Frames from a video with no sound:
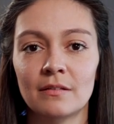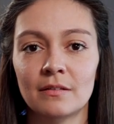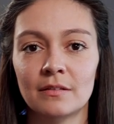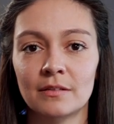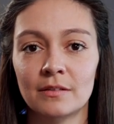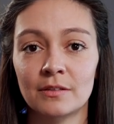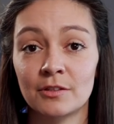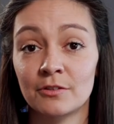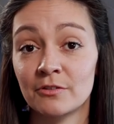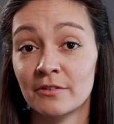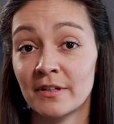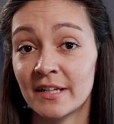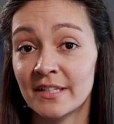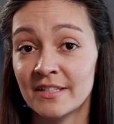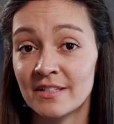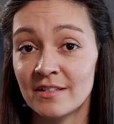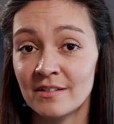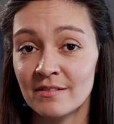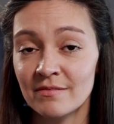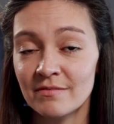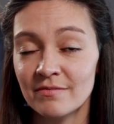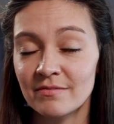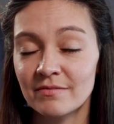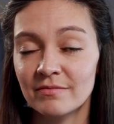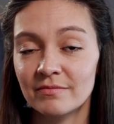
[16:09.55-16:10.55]
creative,
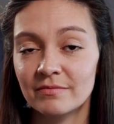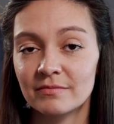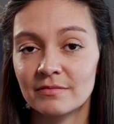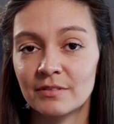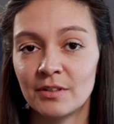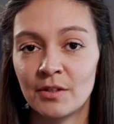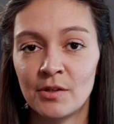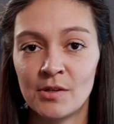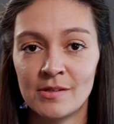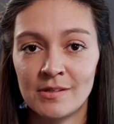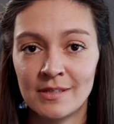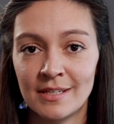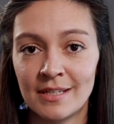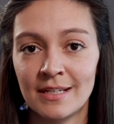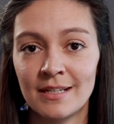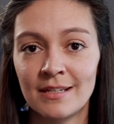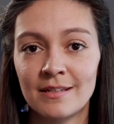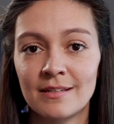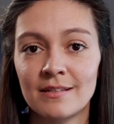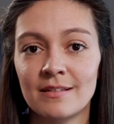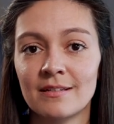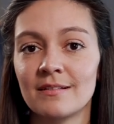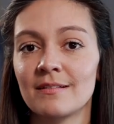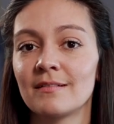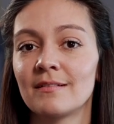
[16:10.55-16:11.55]
unique,
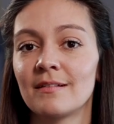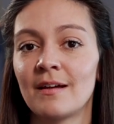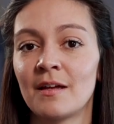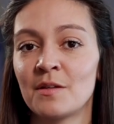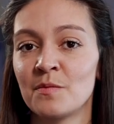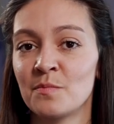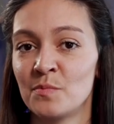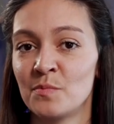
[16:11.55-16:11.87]
and